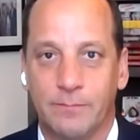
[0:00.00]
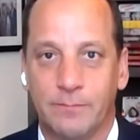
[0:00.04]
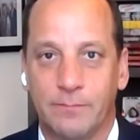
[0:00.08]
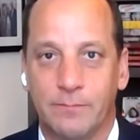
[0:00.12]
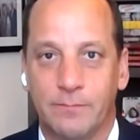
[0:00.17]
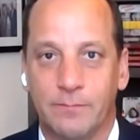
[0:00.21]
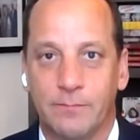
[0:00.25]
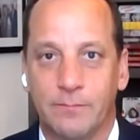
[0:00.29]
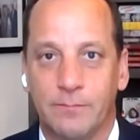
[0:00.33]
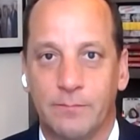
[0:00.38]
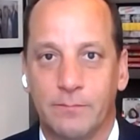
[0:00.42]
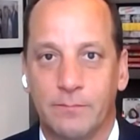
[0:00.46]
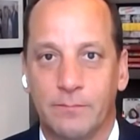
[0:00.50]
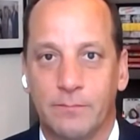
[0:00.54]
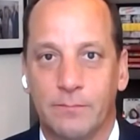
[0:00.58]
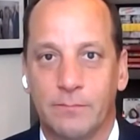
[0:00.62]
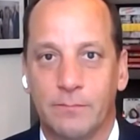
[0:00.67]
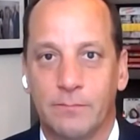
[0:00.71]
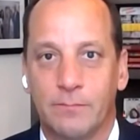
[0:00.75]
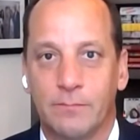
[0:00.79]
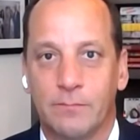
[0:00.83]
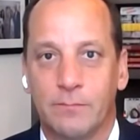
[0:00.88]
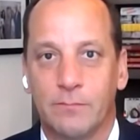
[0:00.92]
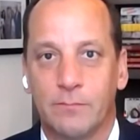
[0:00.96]

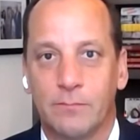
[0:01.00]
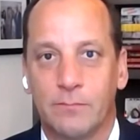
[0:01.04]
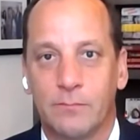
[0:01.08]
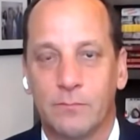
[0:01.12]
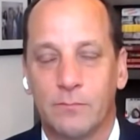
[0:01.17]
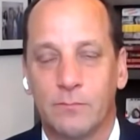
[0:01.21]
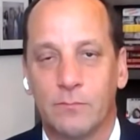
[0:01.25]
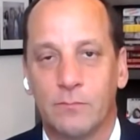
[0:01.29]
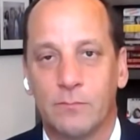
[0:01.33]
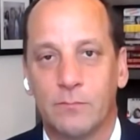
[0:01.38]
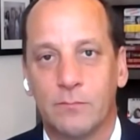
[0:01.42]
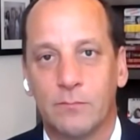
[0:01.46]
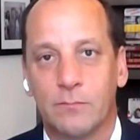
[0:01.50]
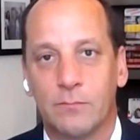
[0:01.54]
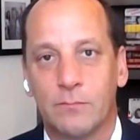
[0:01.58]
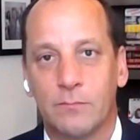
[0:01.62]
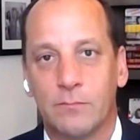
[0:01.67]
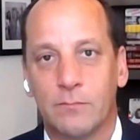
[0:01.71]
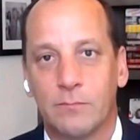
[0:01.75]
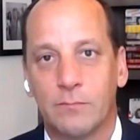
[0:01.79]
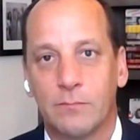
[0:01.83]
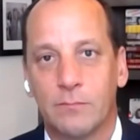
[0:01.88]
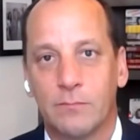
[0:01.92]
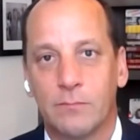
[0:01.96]

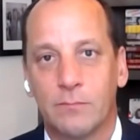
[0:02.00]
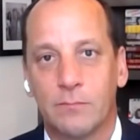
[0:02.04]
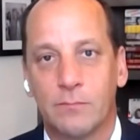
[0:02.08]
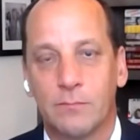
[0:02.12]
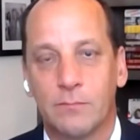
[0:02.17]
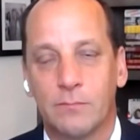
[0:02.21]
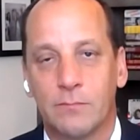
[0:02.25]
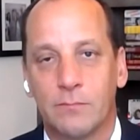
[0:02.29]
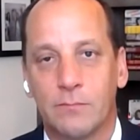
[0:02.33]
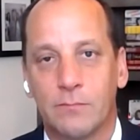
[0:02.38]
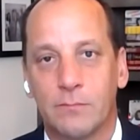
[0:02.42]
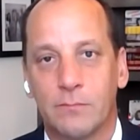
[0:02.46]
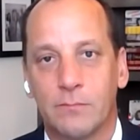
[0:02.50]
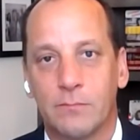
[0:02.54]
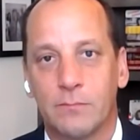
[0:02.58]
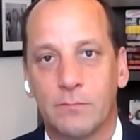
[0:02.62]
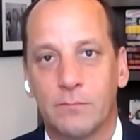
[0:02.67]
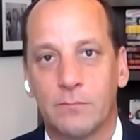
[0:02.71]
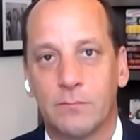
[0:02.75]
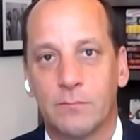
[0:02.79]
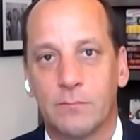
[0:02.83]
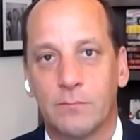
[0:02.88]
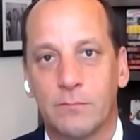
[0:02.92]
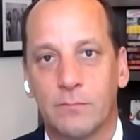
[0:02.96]

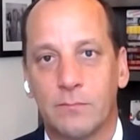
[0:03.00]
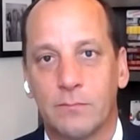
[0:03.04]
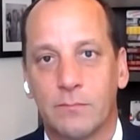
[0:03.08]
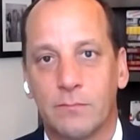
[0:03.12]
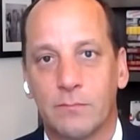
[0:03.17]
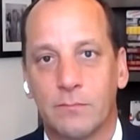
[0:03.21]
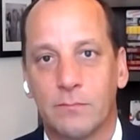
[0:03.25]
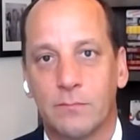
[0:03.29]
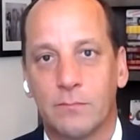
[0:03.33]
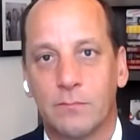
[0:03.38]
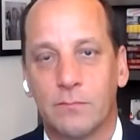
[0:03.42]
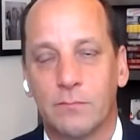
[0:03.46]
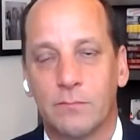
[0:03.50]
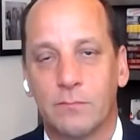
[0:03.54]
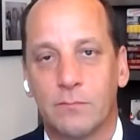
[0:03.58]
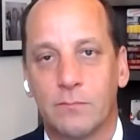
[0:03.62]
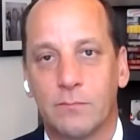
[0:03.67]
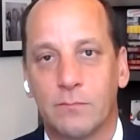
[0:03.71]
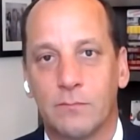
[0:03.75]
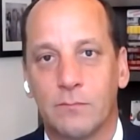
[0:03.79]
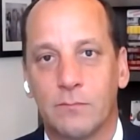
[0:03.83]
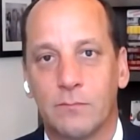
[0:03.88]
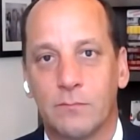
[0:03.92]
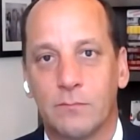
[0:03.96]

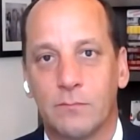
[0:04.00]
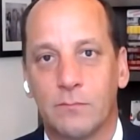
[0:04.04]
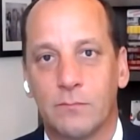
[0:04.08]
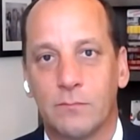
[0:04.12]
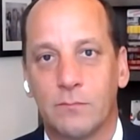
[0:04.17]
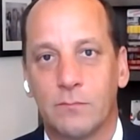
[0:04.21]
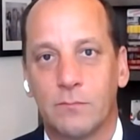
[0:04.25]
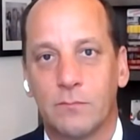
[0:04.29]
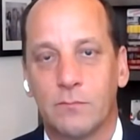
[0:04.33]
This person isn't speaking.